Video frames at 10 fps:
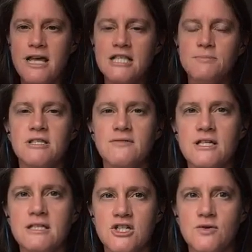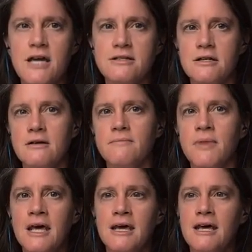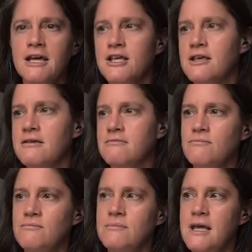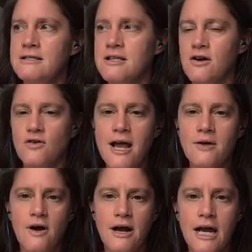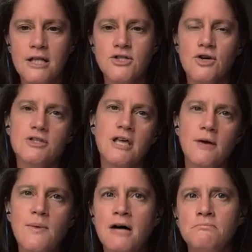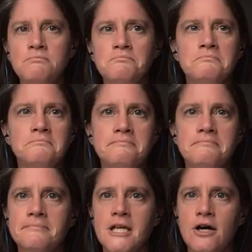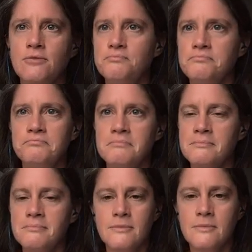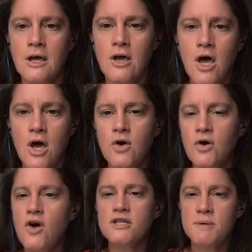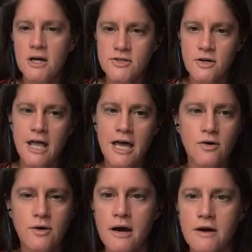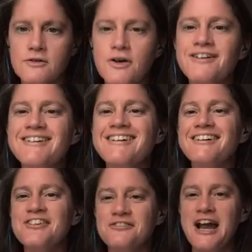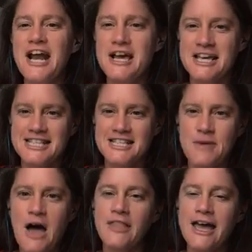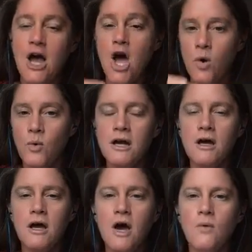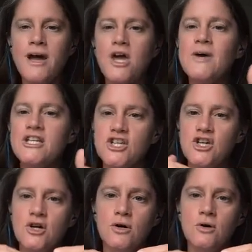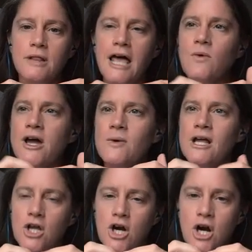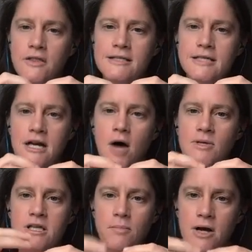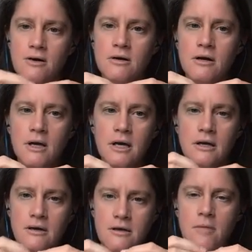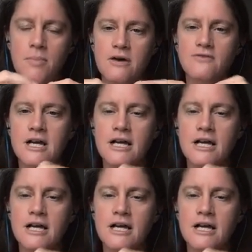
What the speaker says: for that specific situation, is there a right wrong answer? It's like, well, you know, who knows, but also like who cares? Right? Because it's about like what can we do? Like what can we learn that's gonna help us get better for